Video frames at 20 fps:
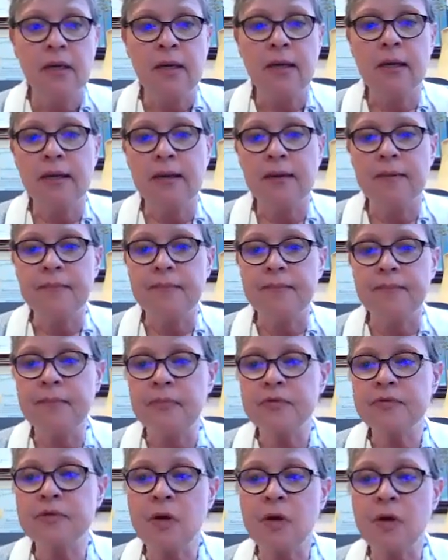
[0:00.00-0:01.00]
Cool.
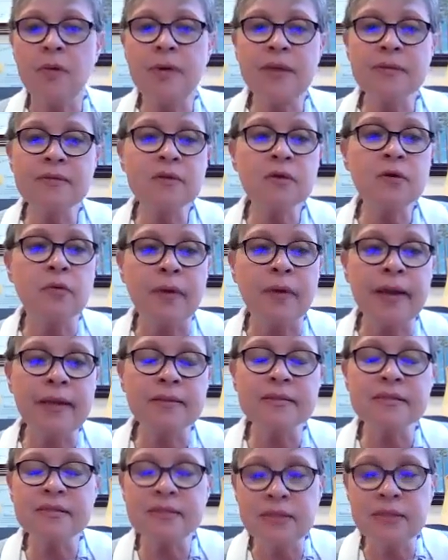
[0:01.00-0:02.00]
So it's a
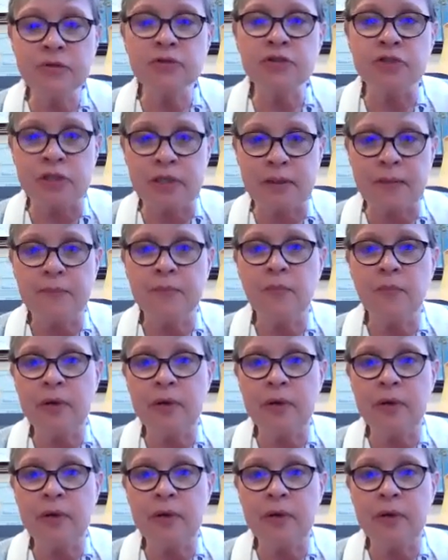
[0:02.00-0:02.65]
great synergy.